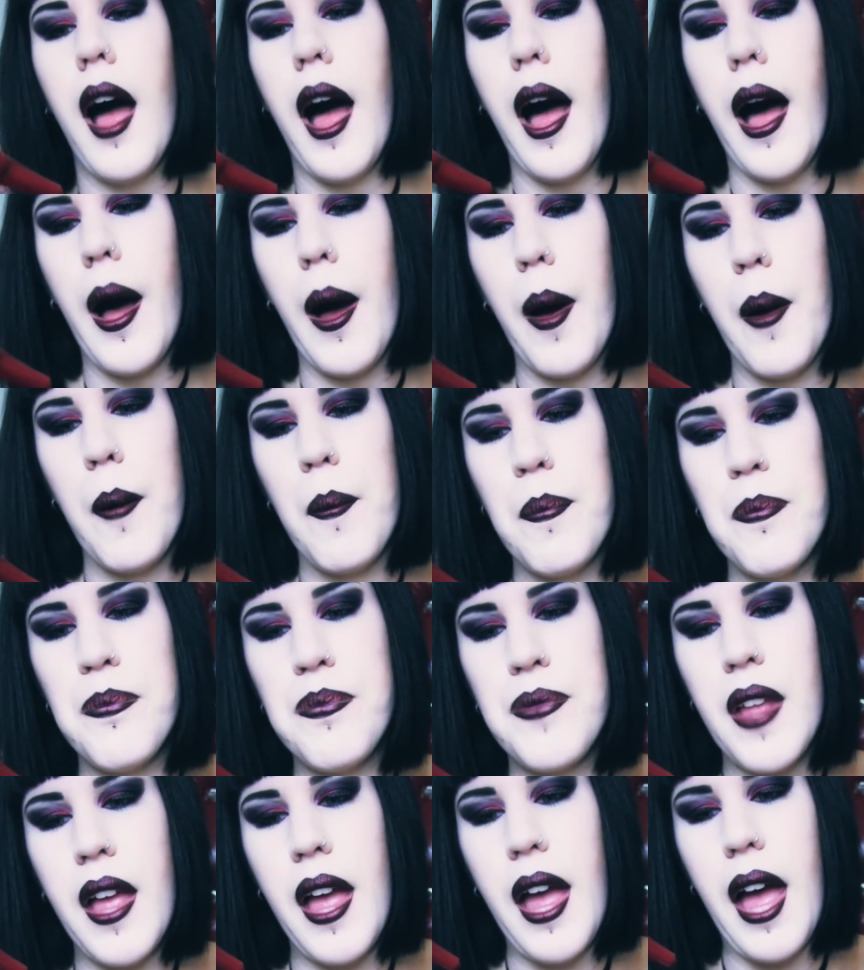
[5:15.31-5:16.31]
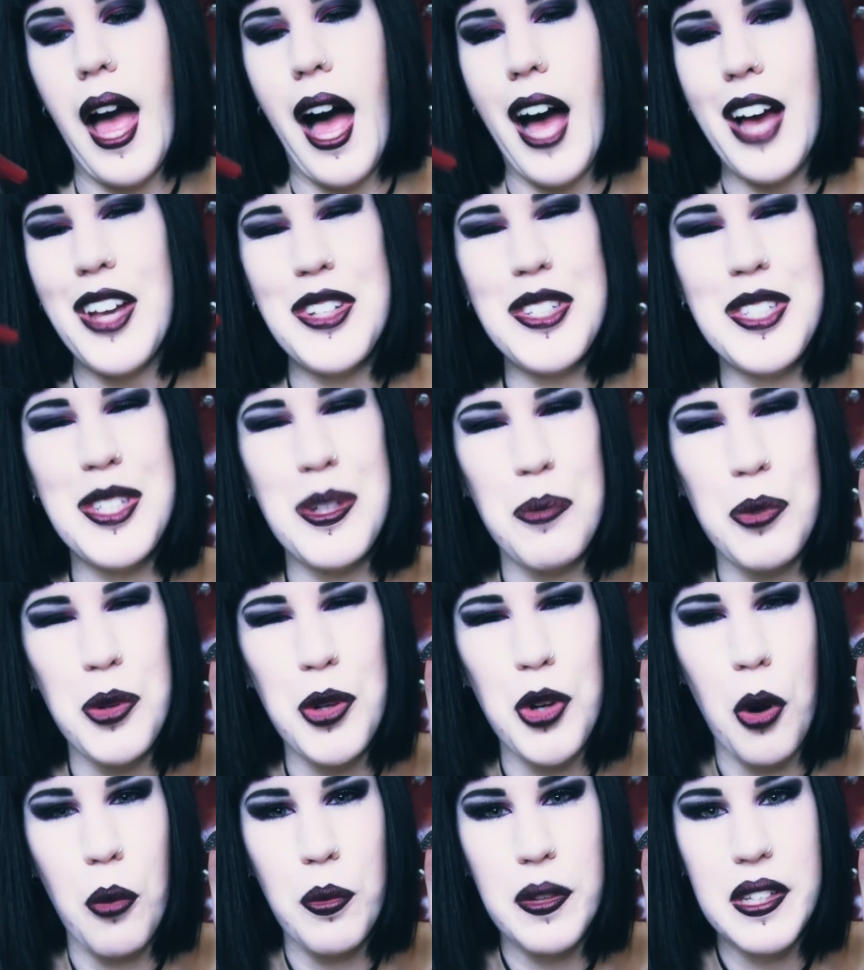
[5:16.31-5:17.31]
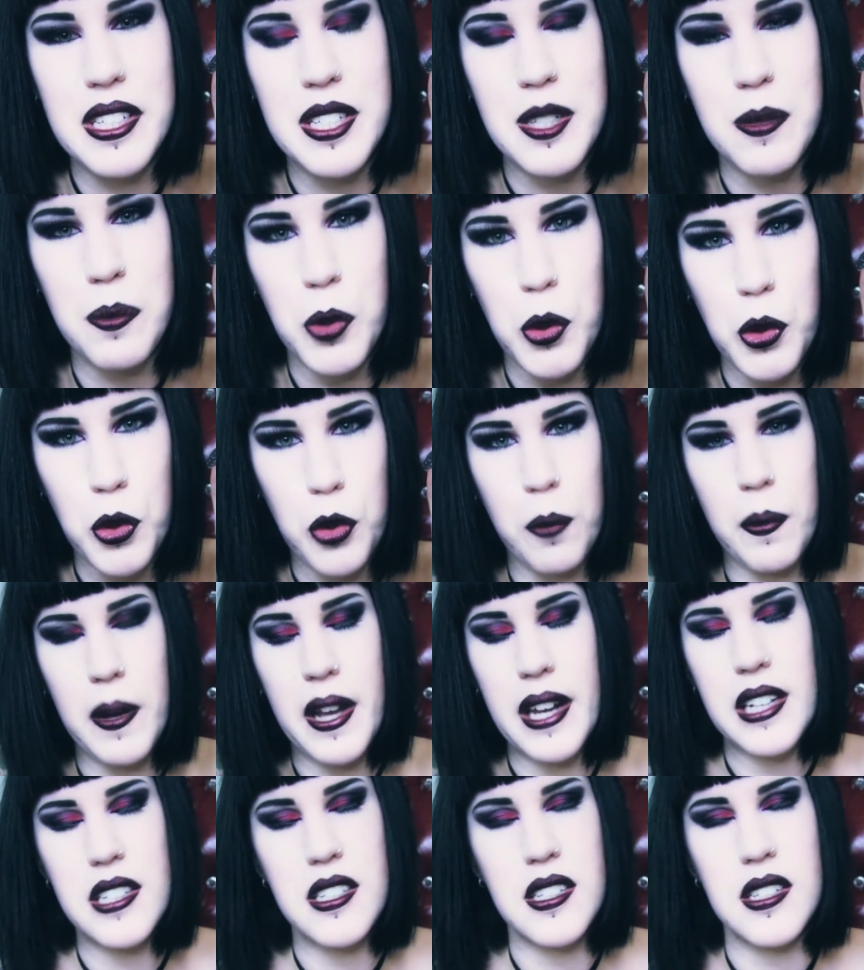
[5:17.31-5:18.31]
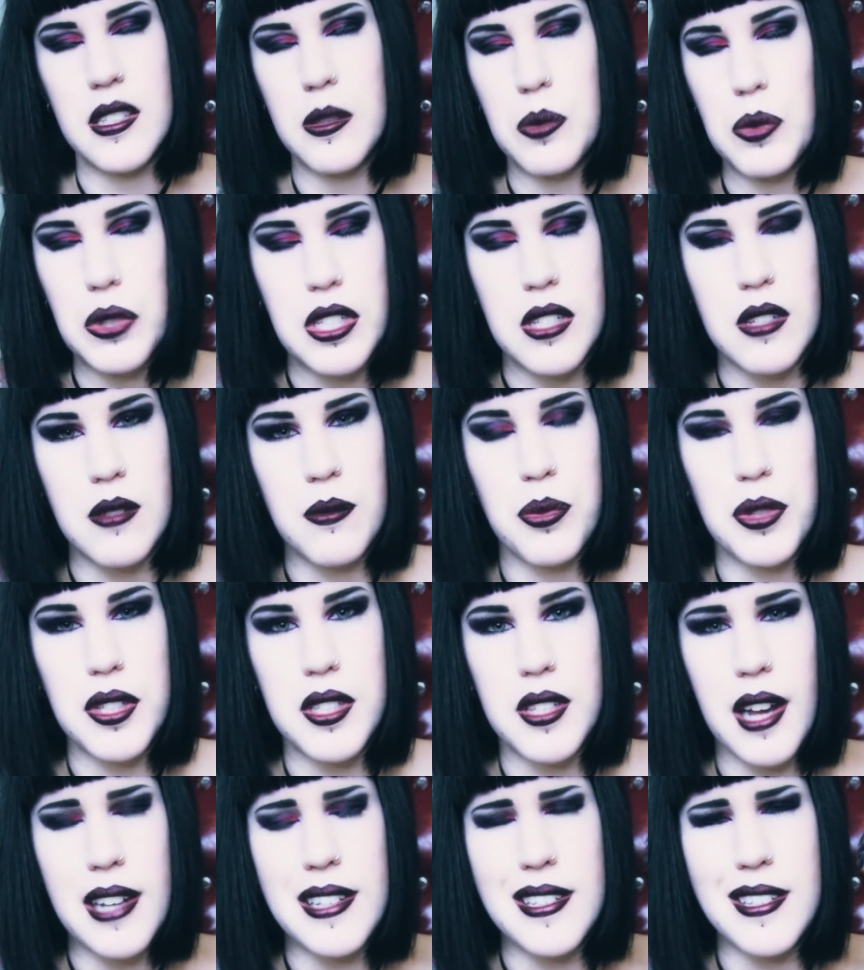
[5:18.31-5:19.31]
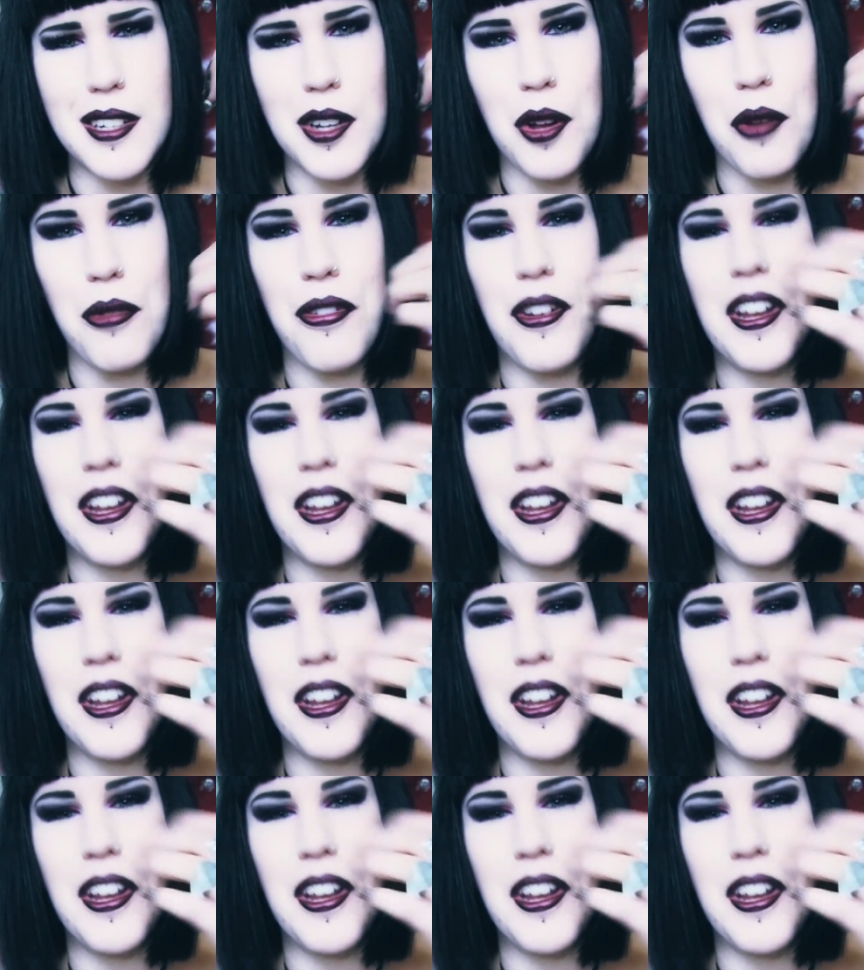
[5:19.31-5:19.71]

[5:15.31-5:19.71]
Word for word: Um, I used to put it on with a spoon, but it just wasn't precise enough,